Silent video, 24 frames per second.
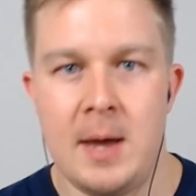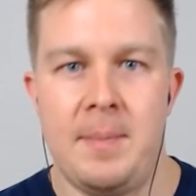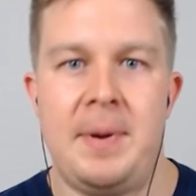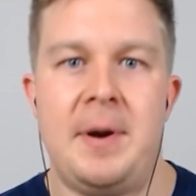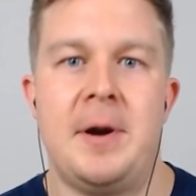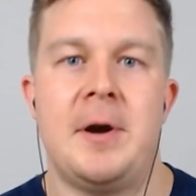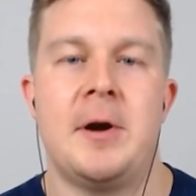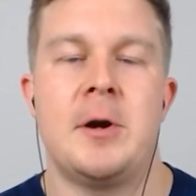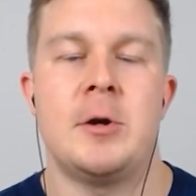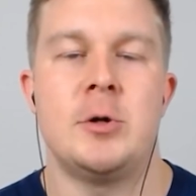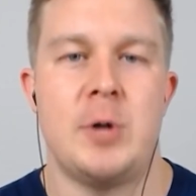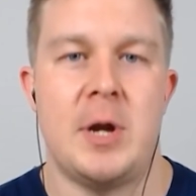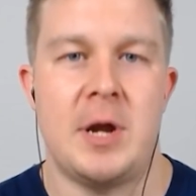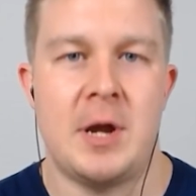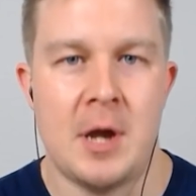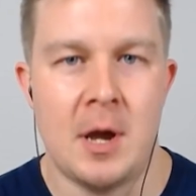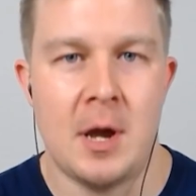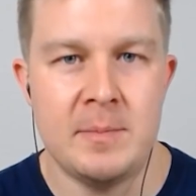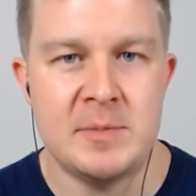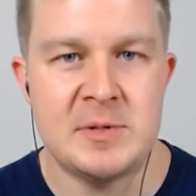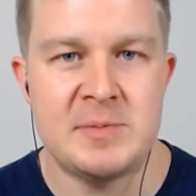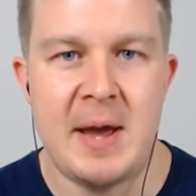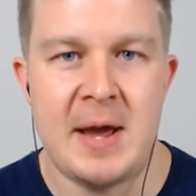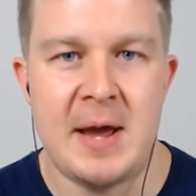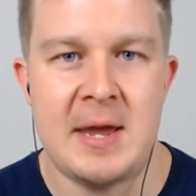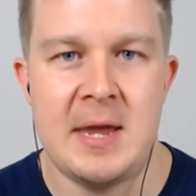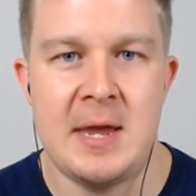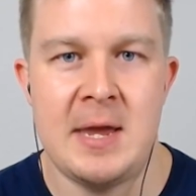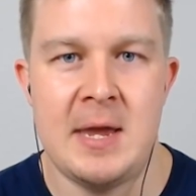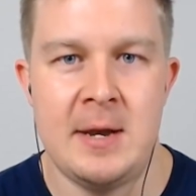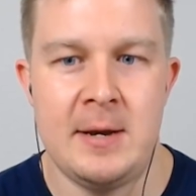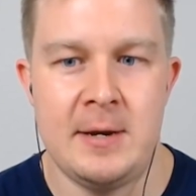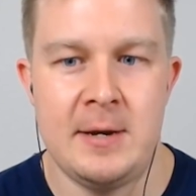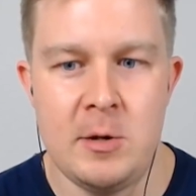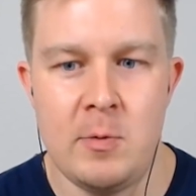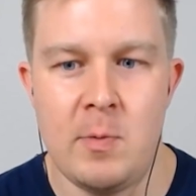Peregrine Drake comes back
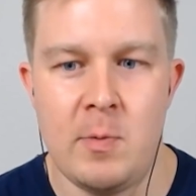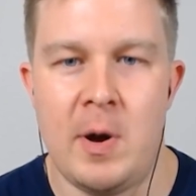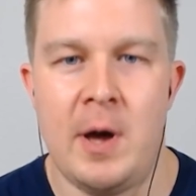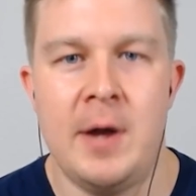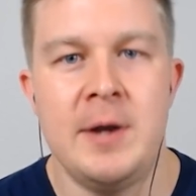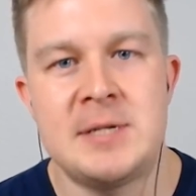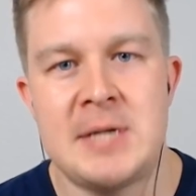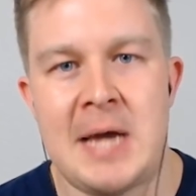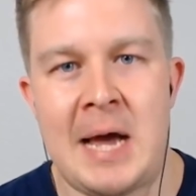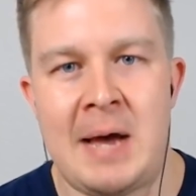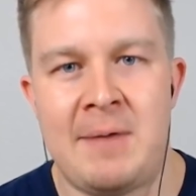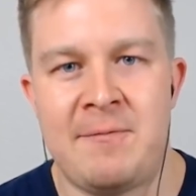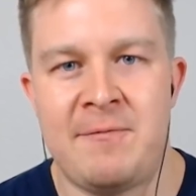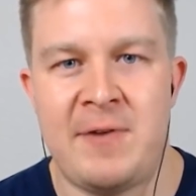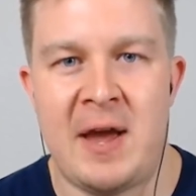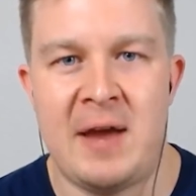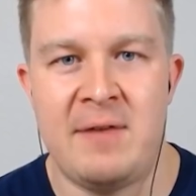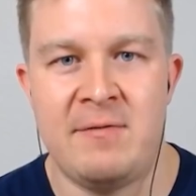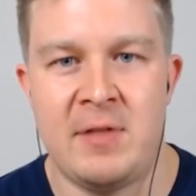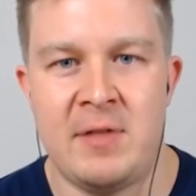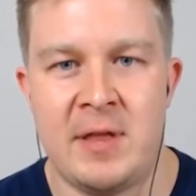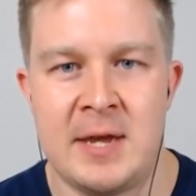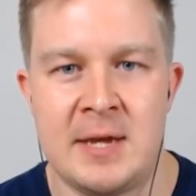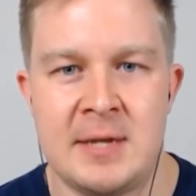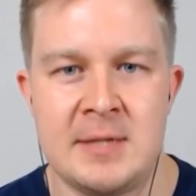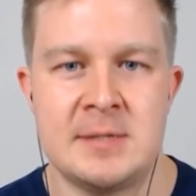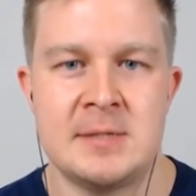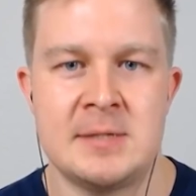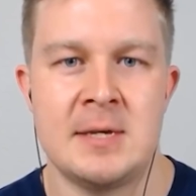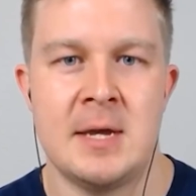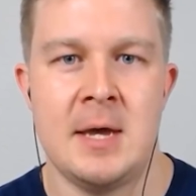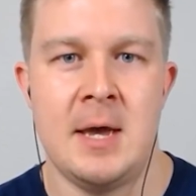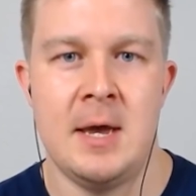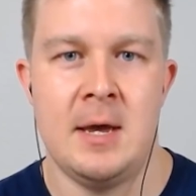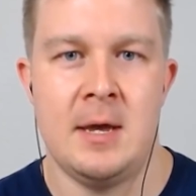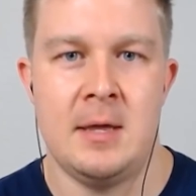in, you untap 5
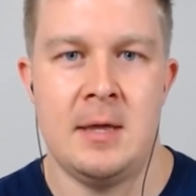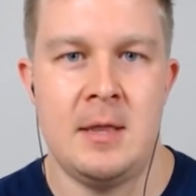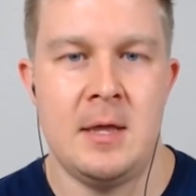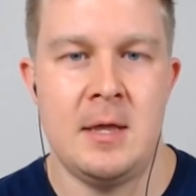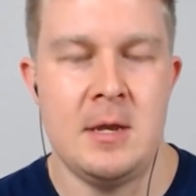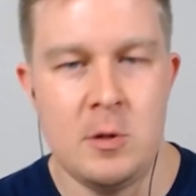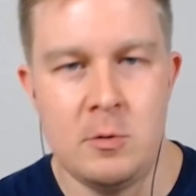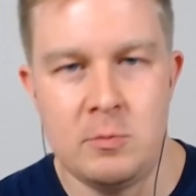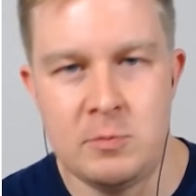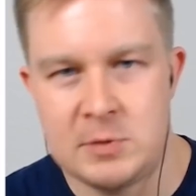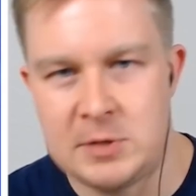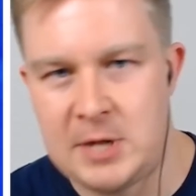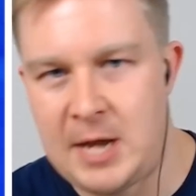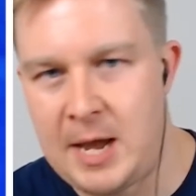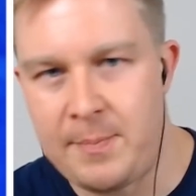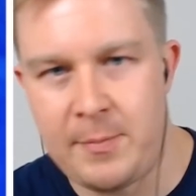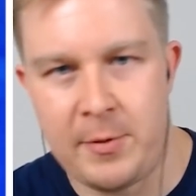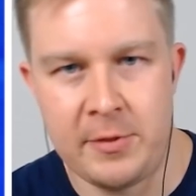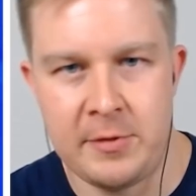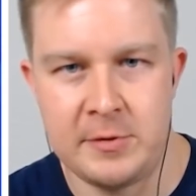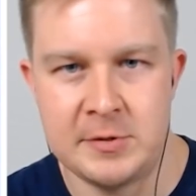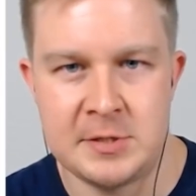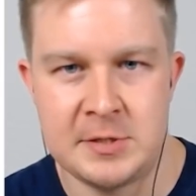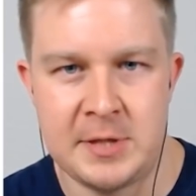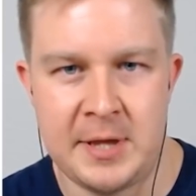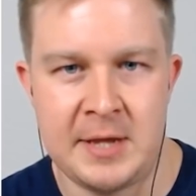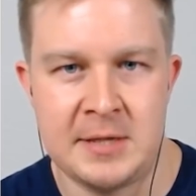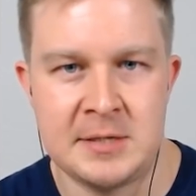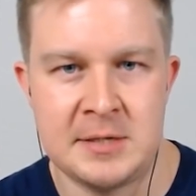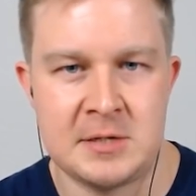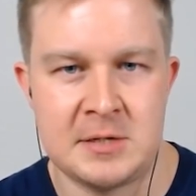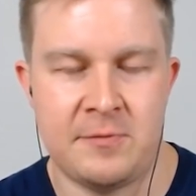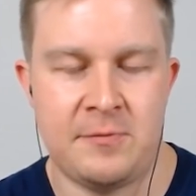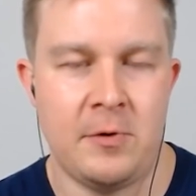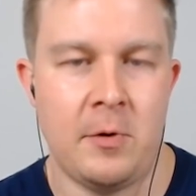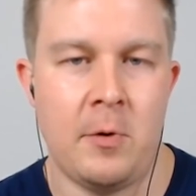lands, then you tap all those
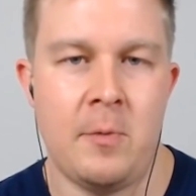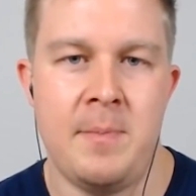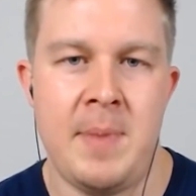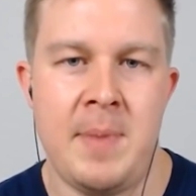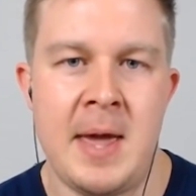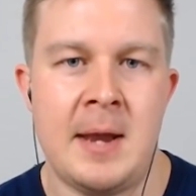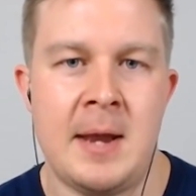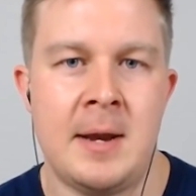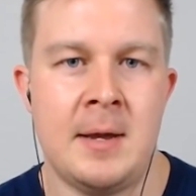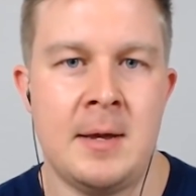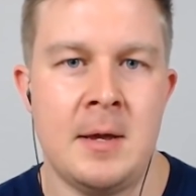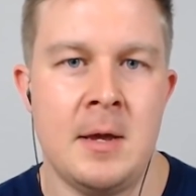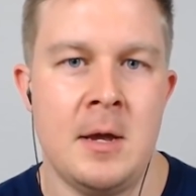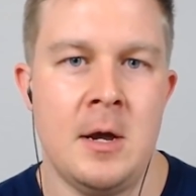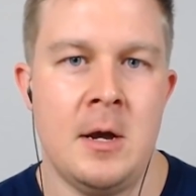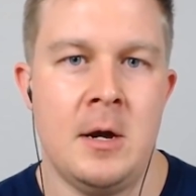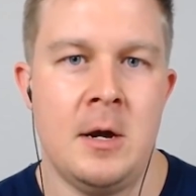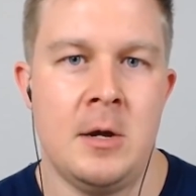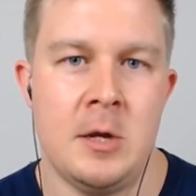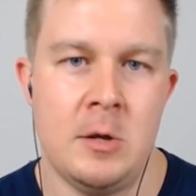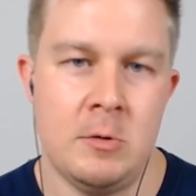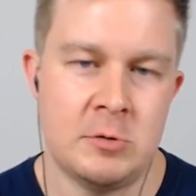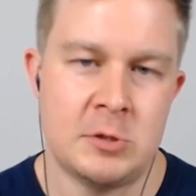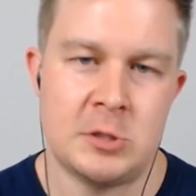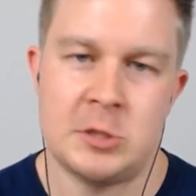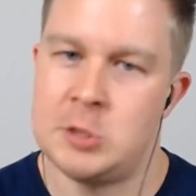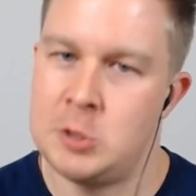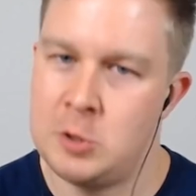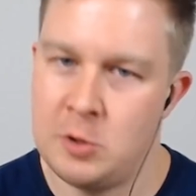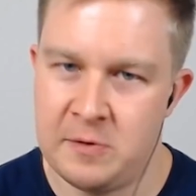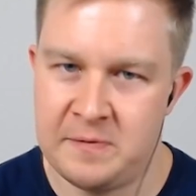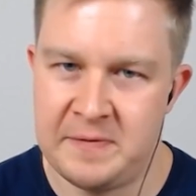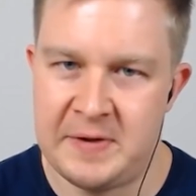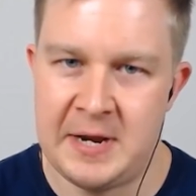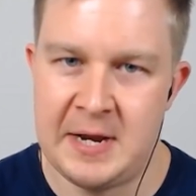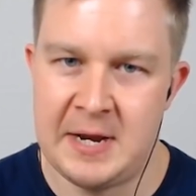lands to float mana, use
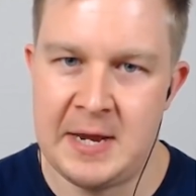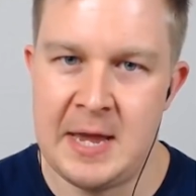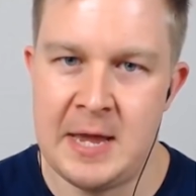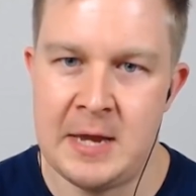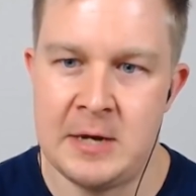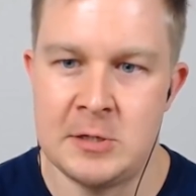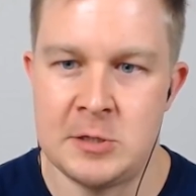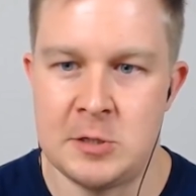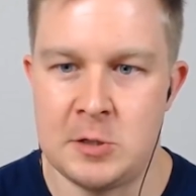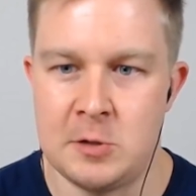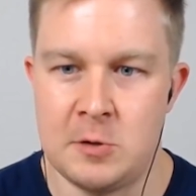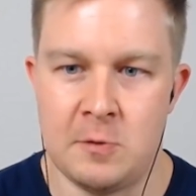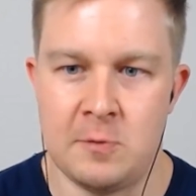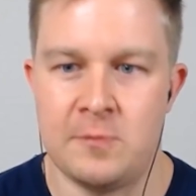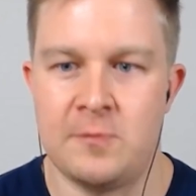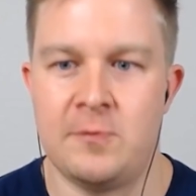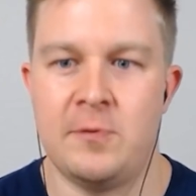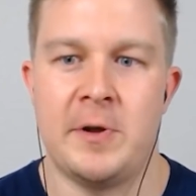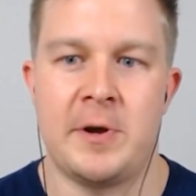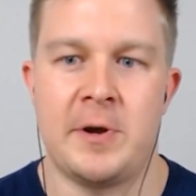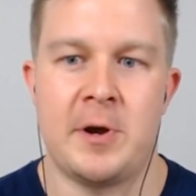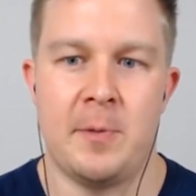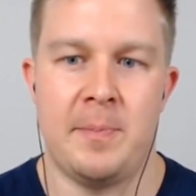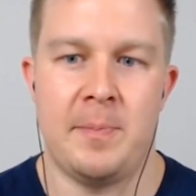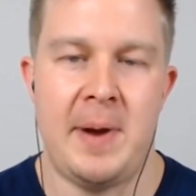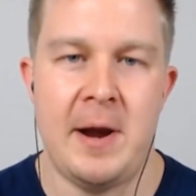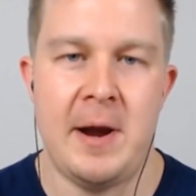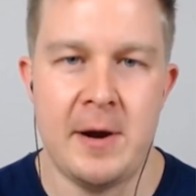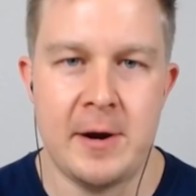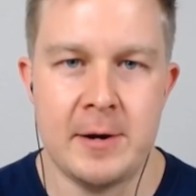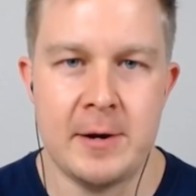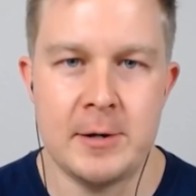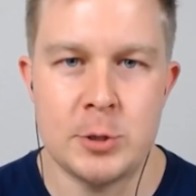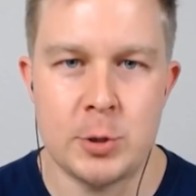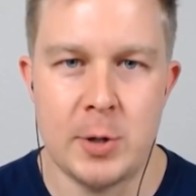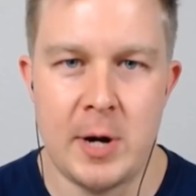2 of it again to flicker
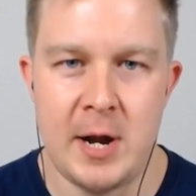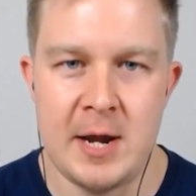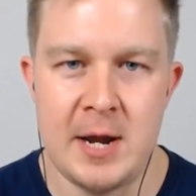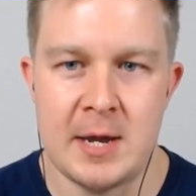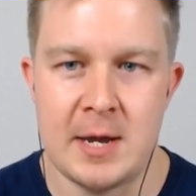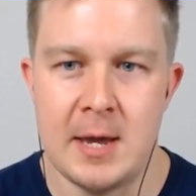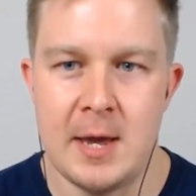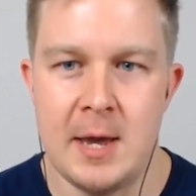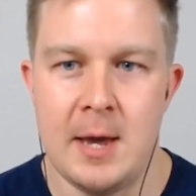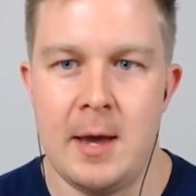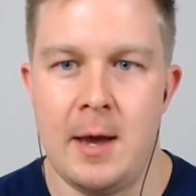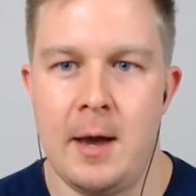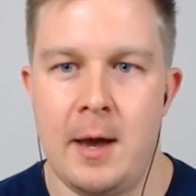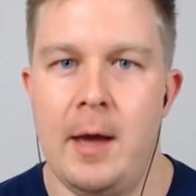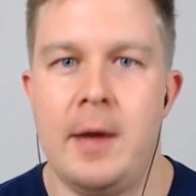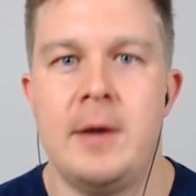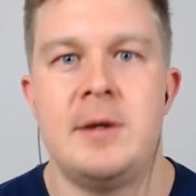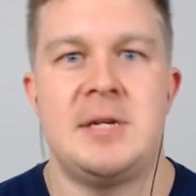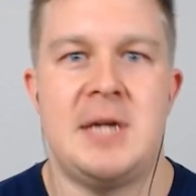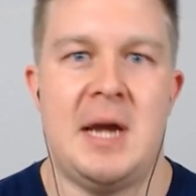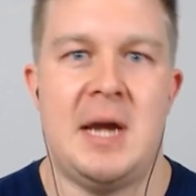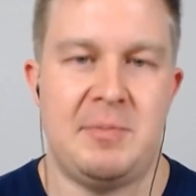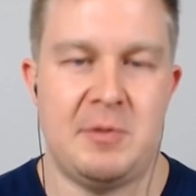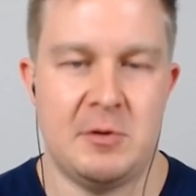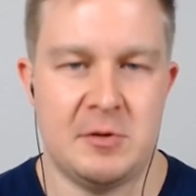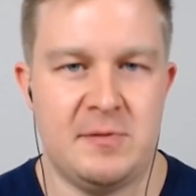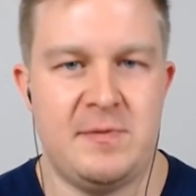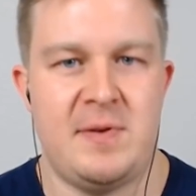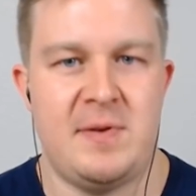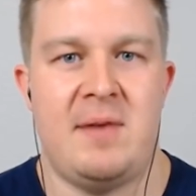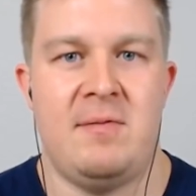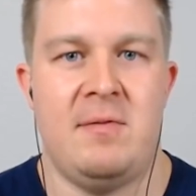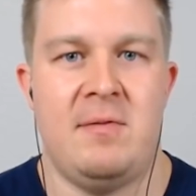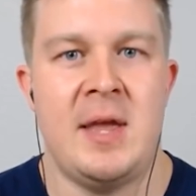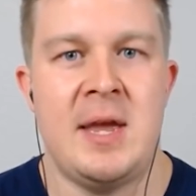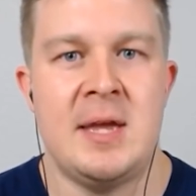Peregrine Drake, untap those
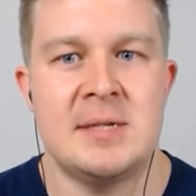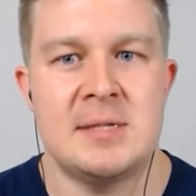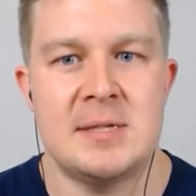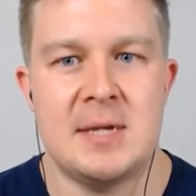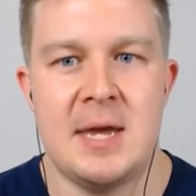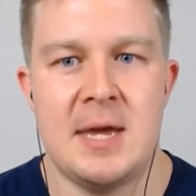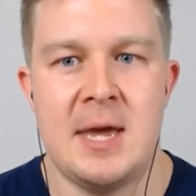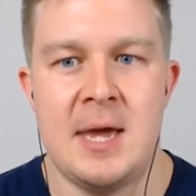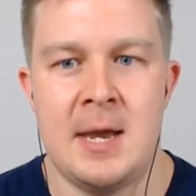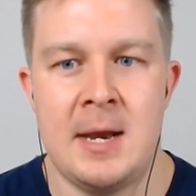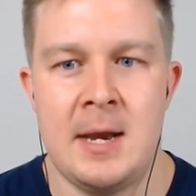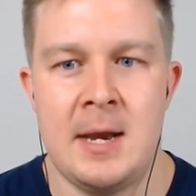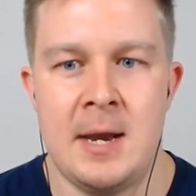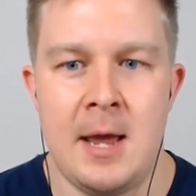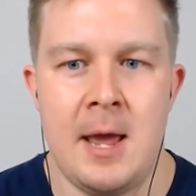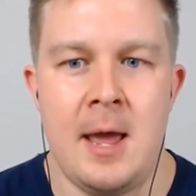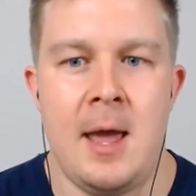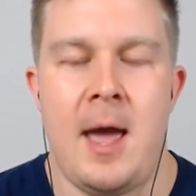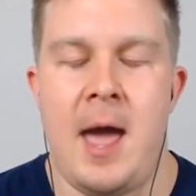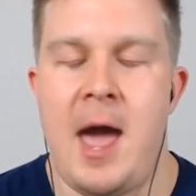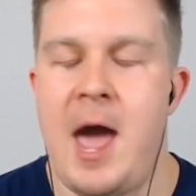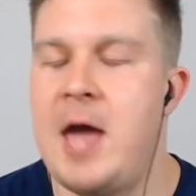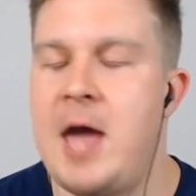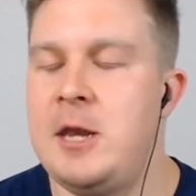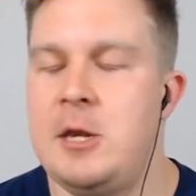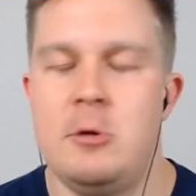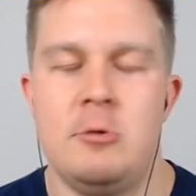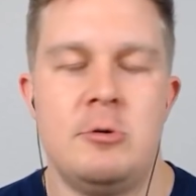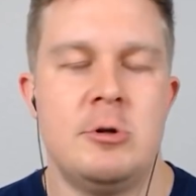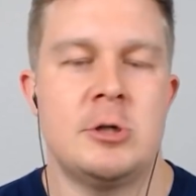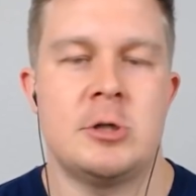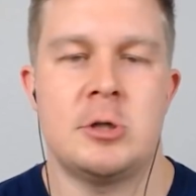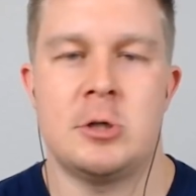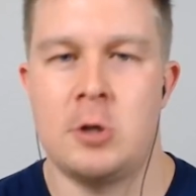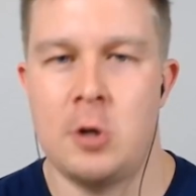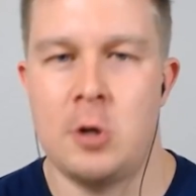5 lands again, and you
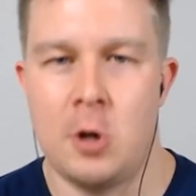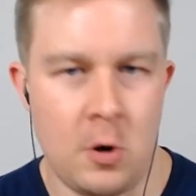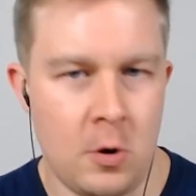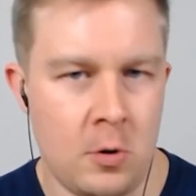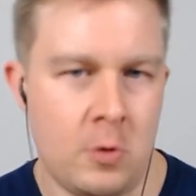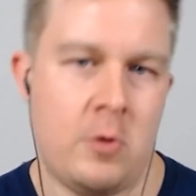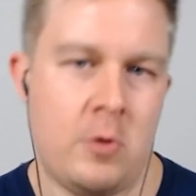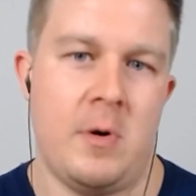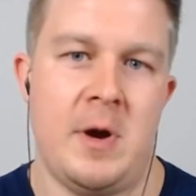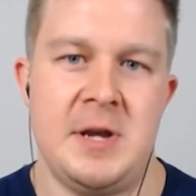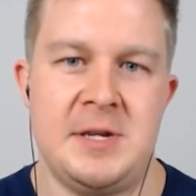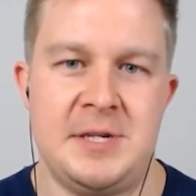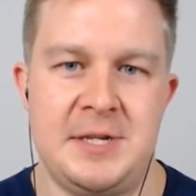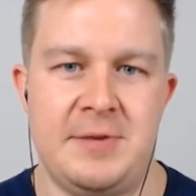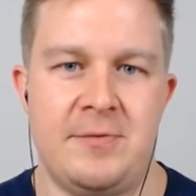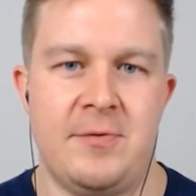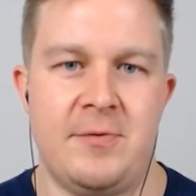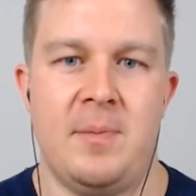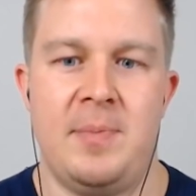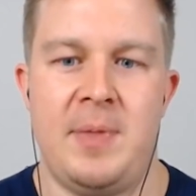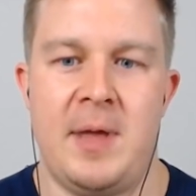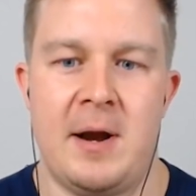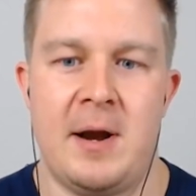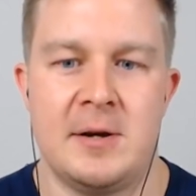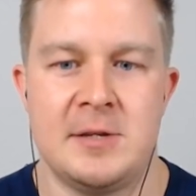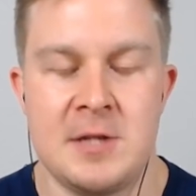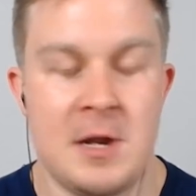just go crazy from there.